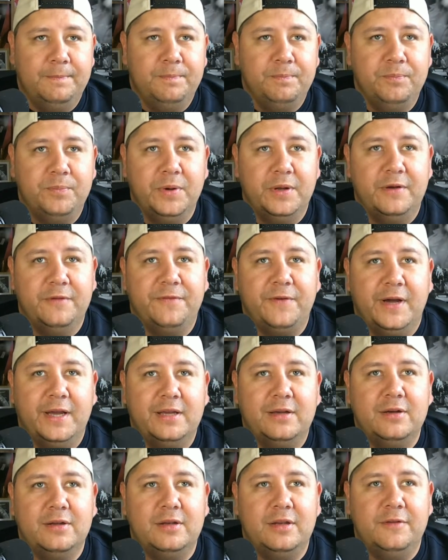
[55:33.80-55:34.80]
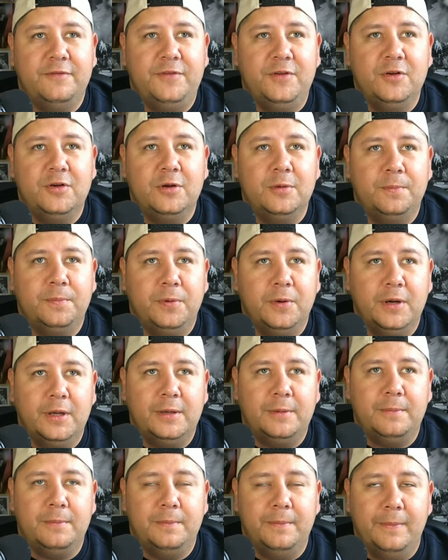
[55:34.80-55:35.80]
but if you could
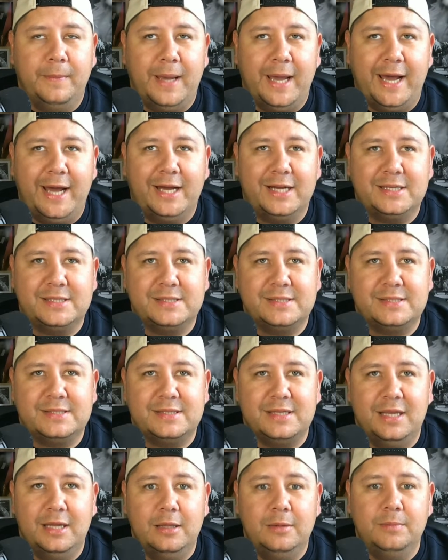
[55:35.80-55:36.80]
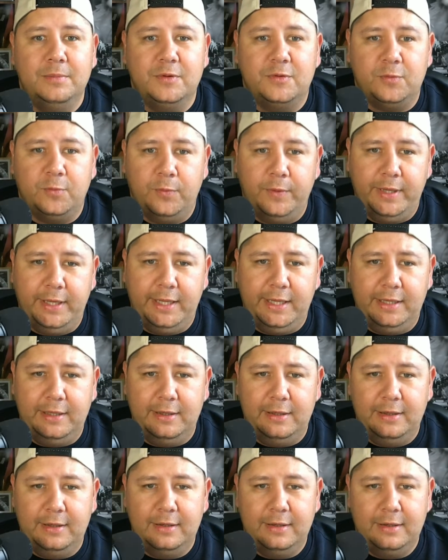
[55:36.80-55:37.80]
put Max in
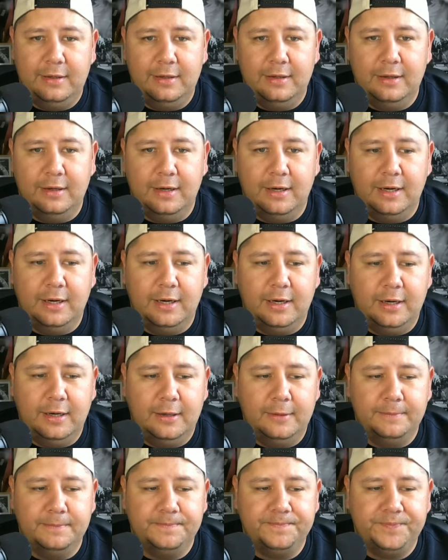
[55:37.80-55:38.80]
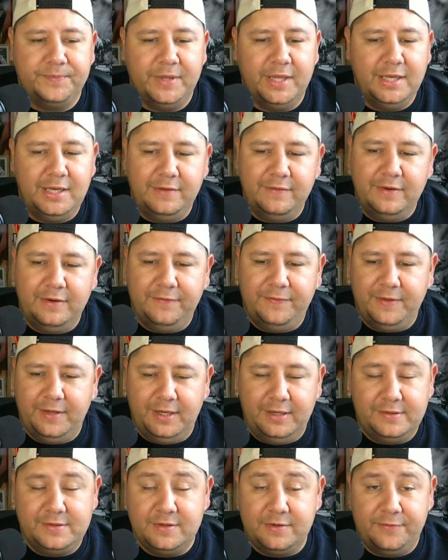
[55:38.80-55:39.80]
between, and even if it
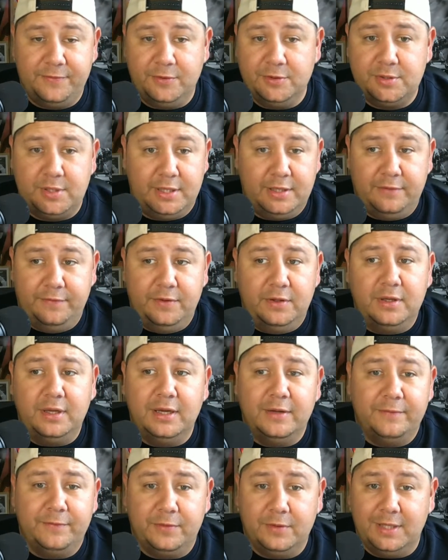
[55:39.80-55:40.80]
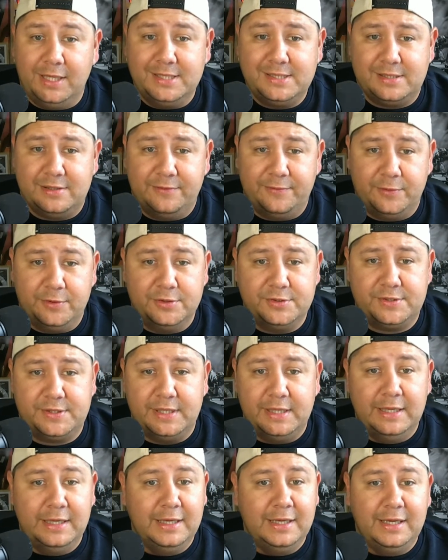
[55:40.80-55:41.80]
isn't a first, like if you could get him for less than a first,
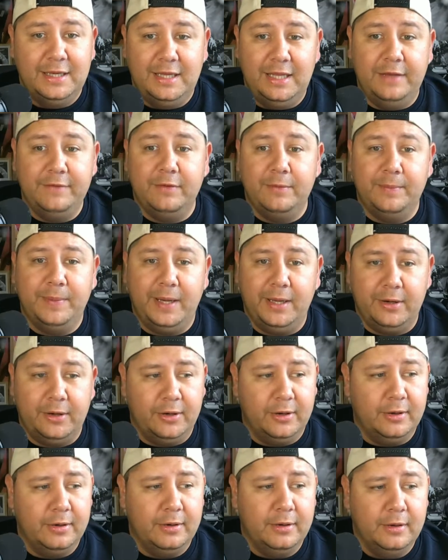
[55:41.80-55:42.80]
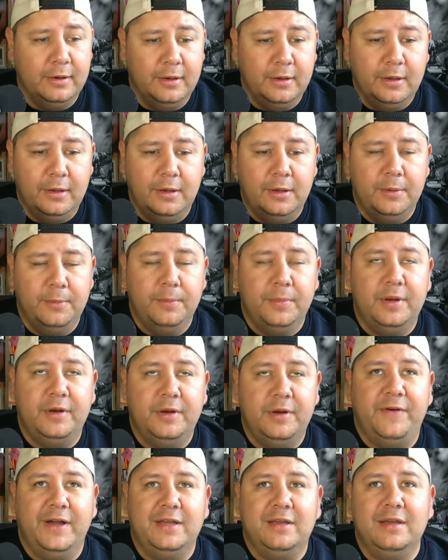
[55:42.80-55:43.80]
even better. But
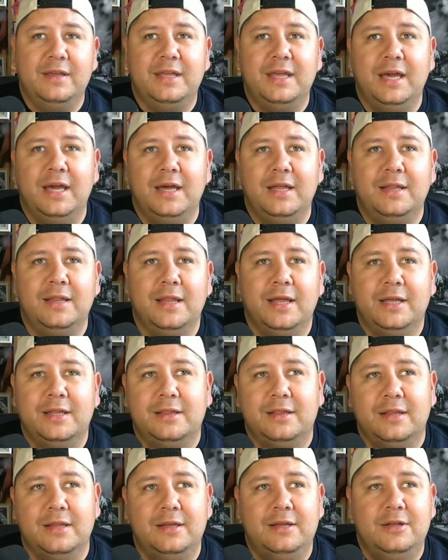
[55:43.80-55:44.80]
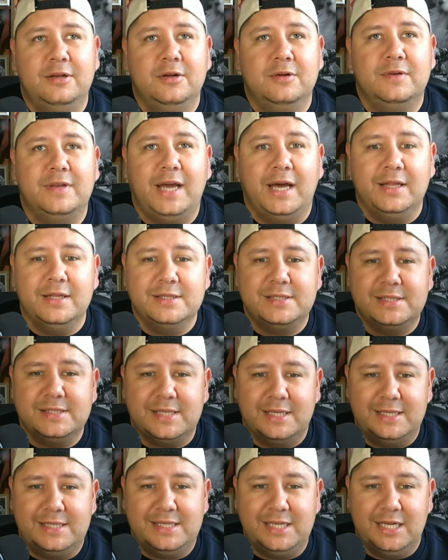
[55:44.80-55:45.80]
if I could get like Dallas is
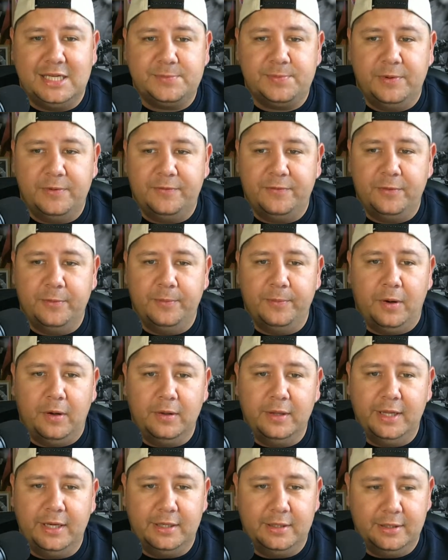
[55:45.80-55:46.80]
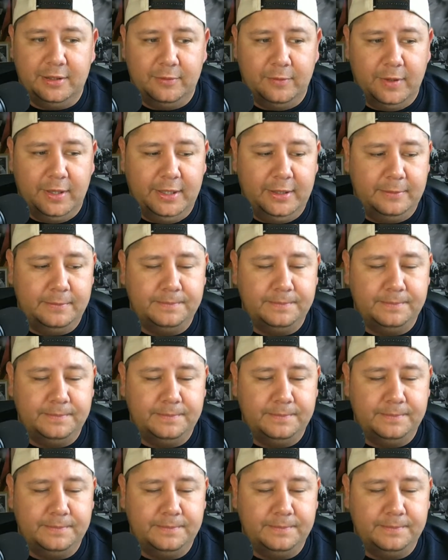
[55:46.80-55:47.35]
like desperate for ball handling, right?